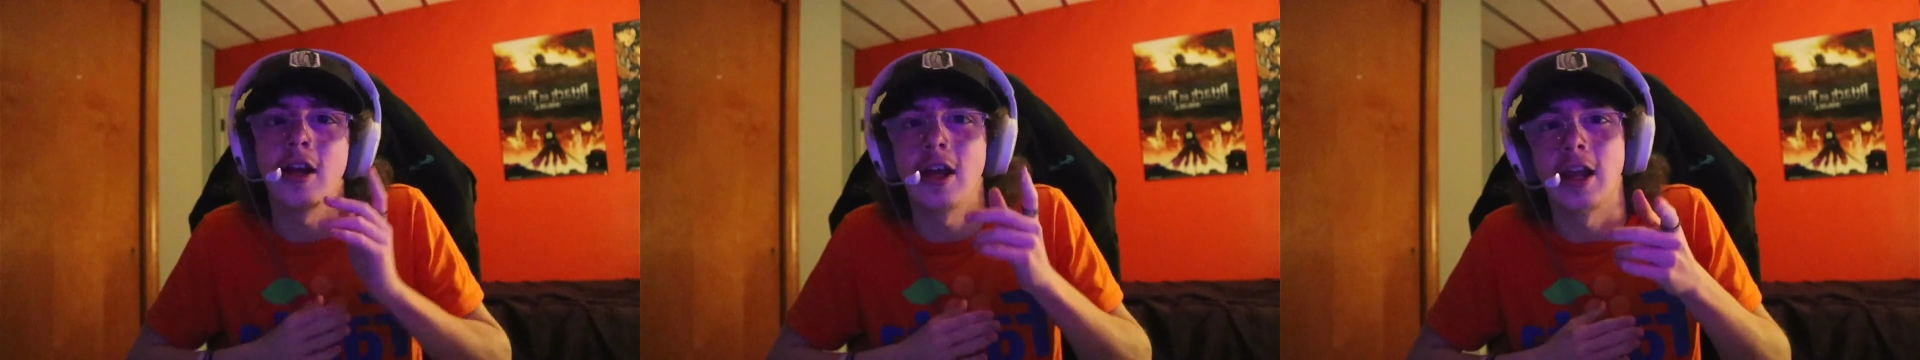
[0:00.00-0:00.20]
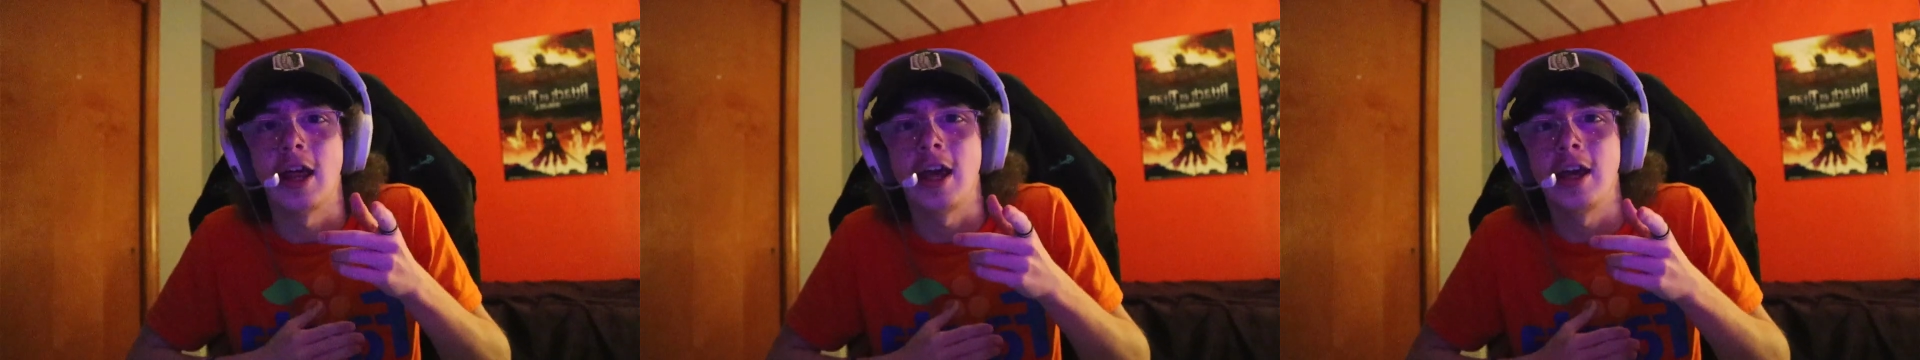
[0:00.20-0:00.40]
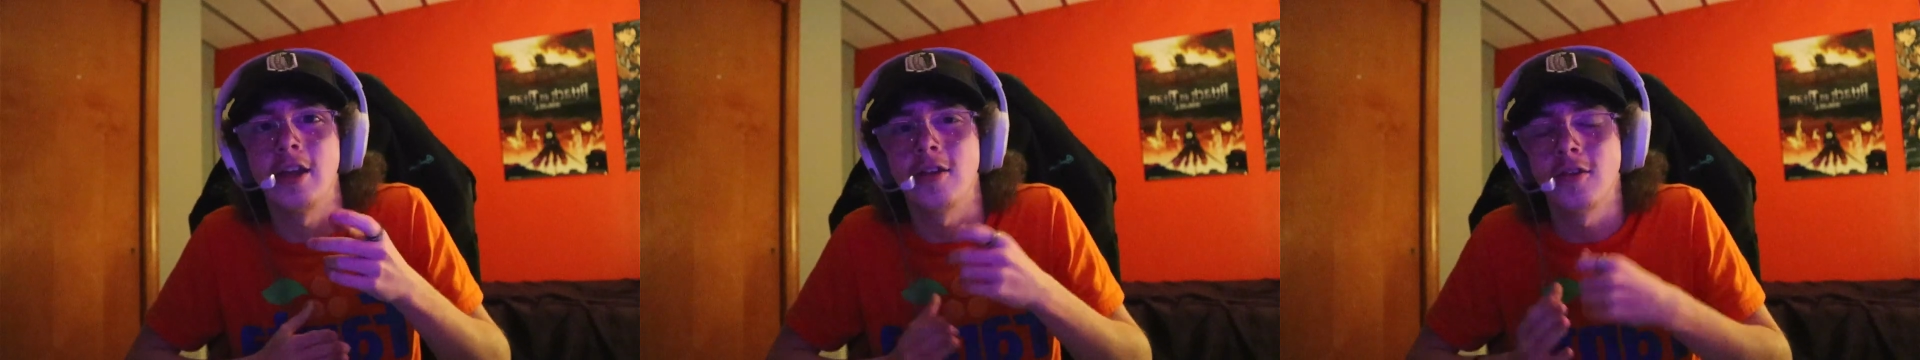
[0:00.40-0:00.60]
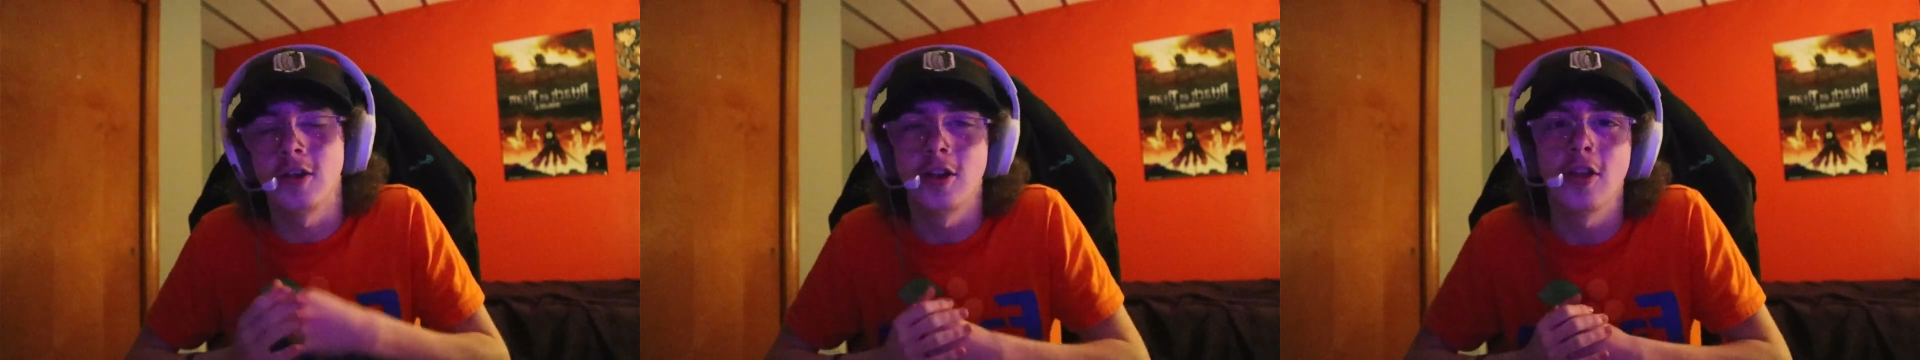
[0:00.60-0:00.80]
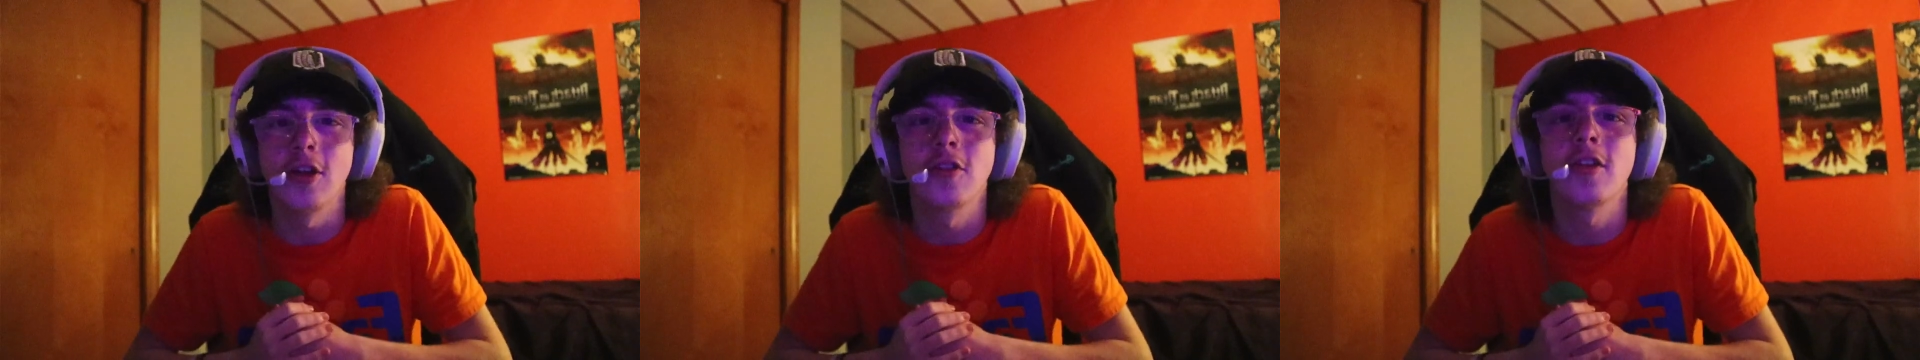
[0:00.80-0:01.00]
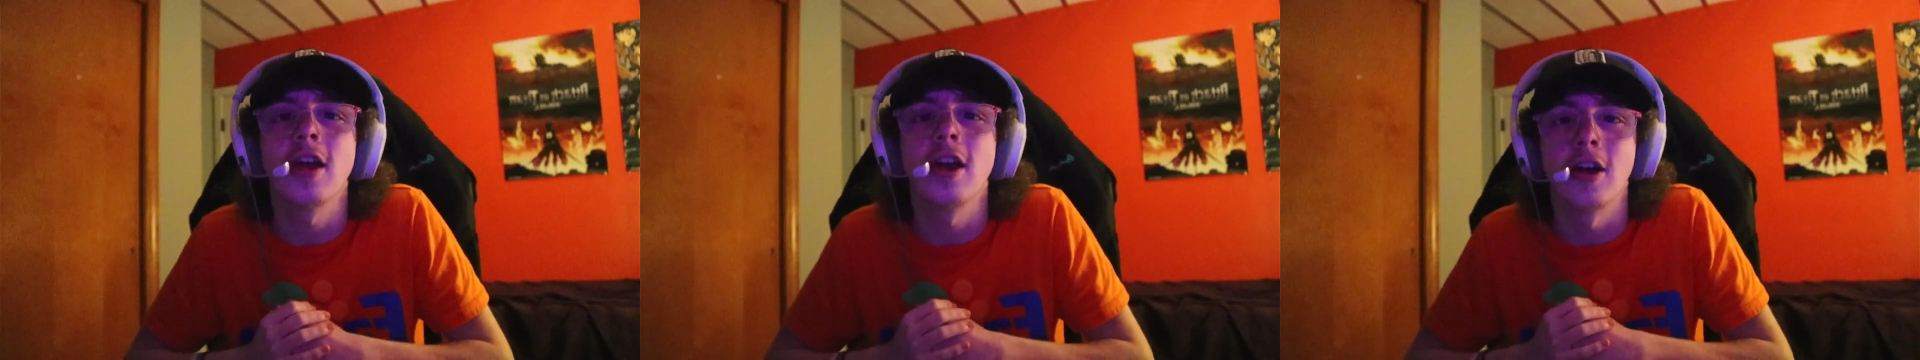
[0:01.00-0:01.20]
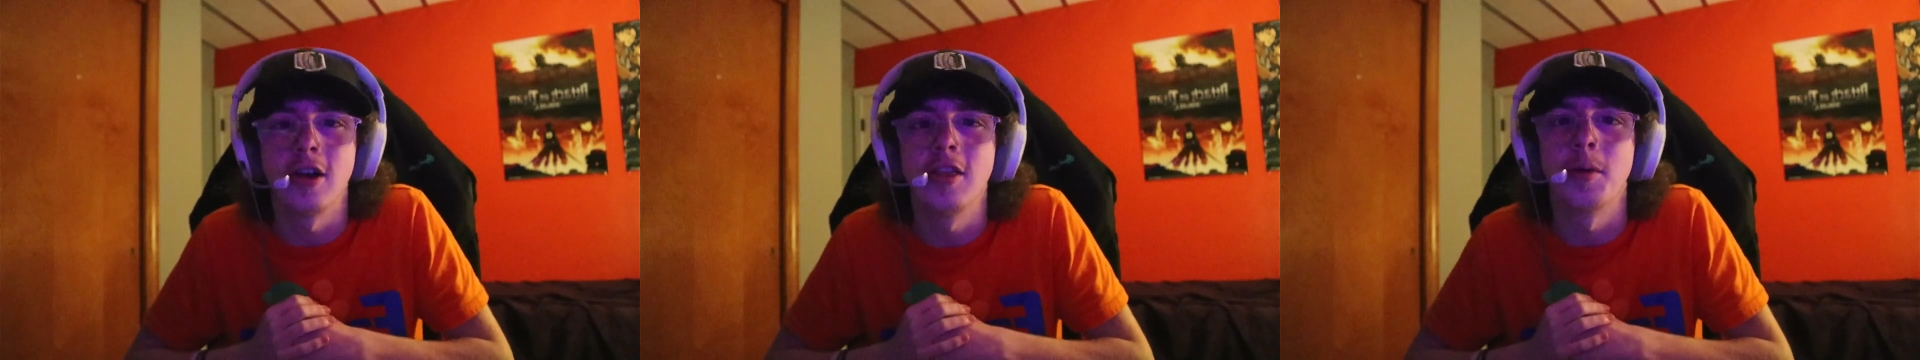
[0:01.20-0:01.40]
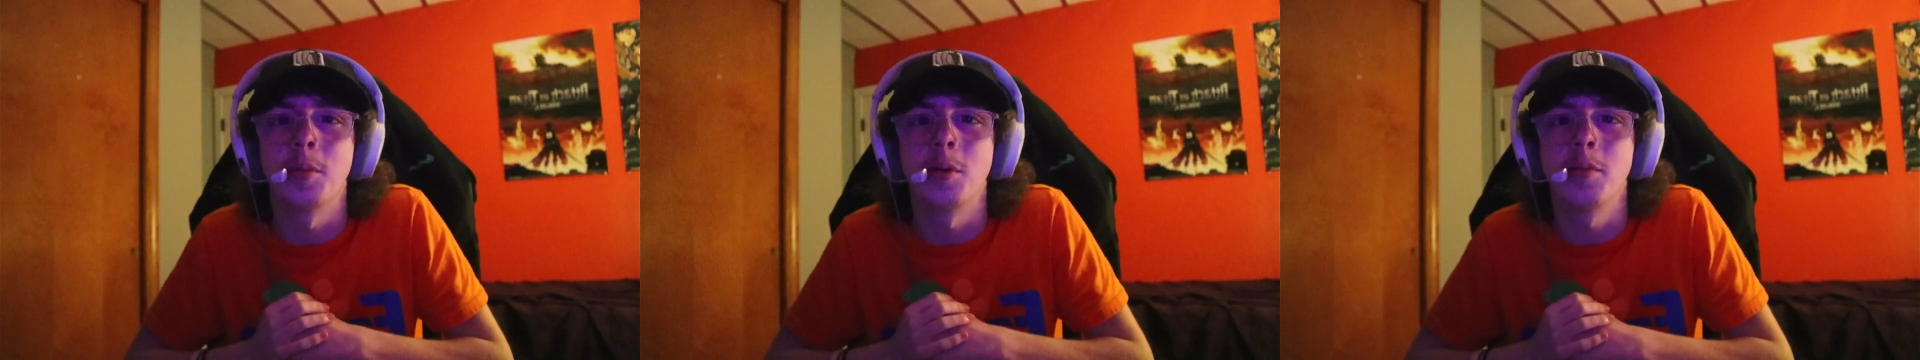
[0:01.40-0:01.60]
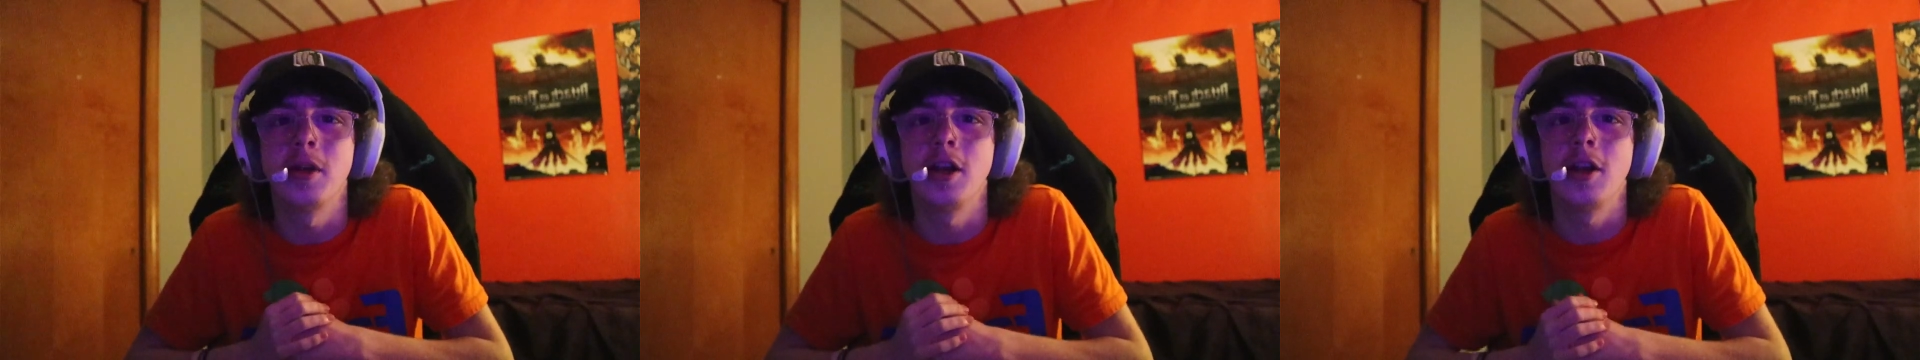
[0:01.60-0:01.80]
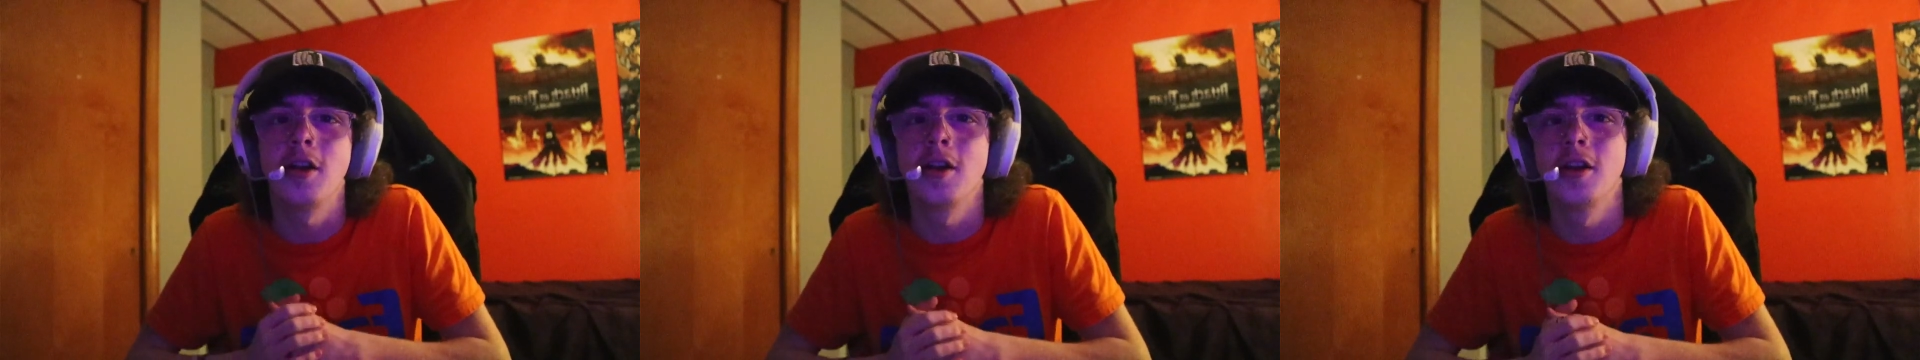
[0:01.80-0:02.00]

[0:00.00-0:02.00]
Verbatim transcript: And hey, to those that are in the premiere